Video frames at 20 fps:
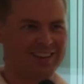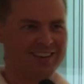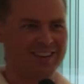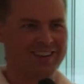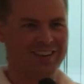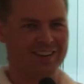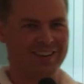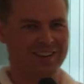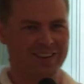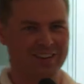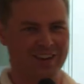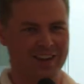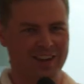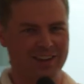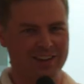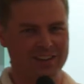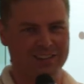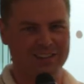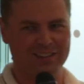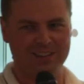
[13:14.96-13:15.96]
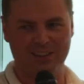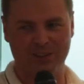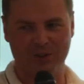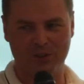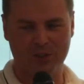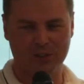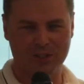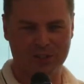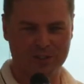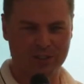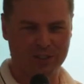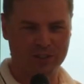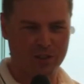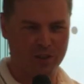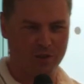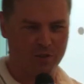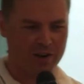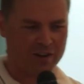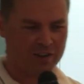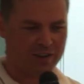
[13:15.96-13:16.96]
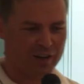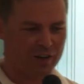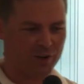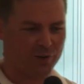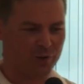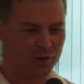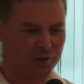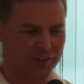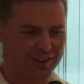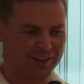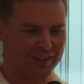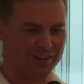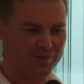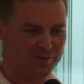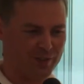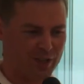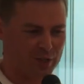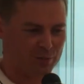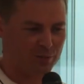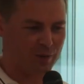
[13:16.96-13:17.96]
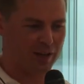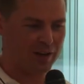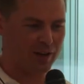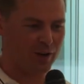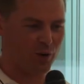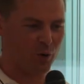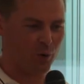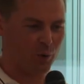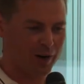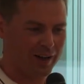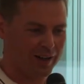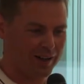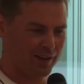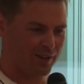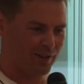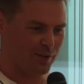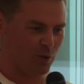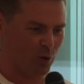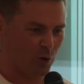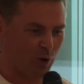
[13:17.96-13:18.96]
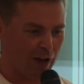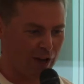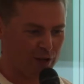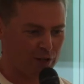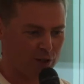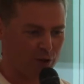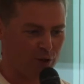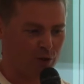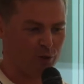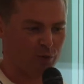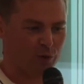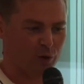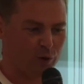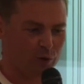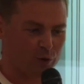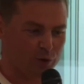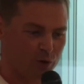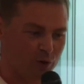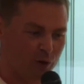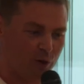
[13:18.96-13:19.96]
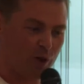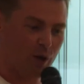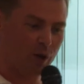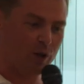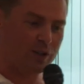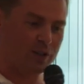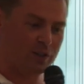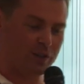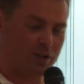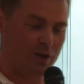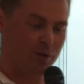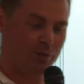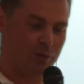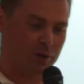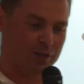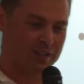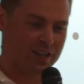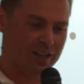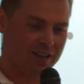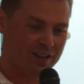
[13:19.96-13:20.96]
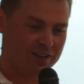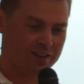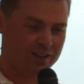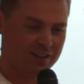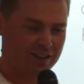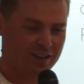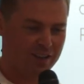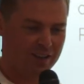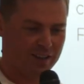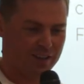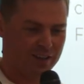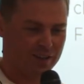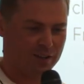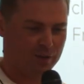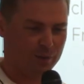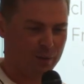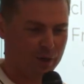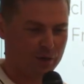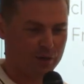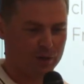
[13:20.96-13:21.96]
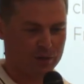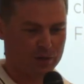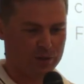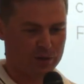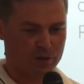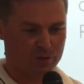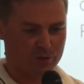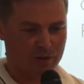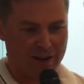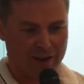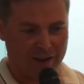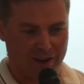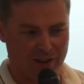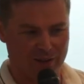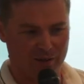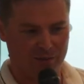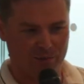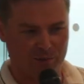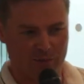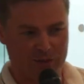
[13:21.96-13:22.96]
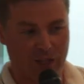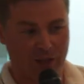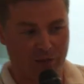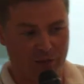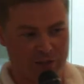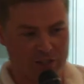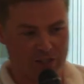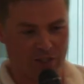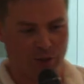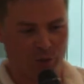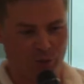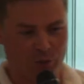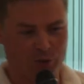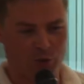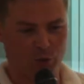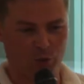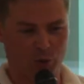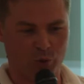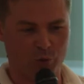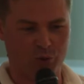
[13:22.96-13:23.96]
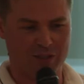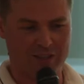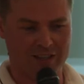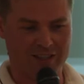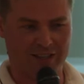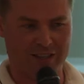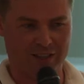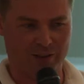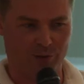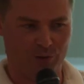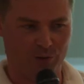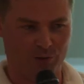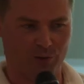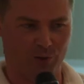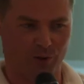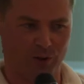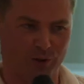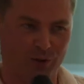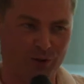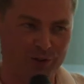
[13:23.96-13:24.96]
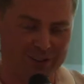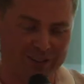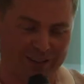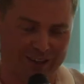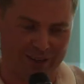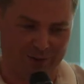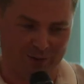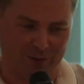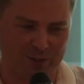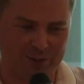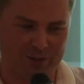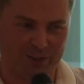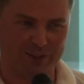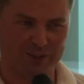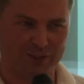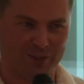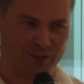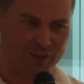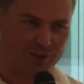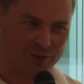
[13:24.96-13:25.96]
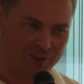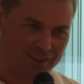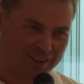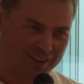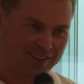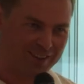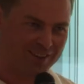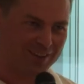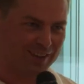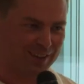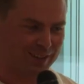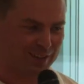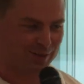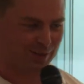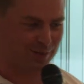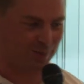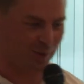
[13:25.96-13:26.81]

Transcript: and you should just thread carefully, explaining why you actually should focus on that 10%, because I selfishly want to work with this guy for a long time, not just finish his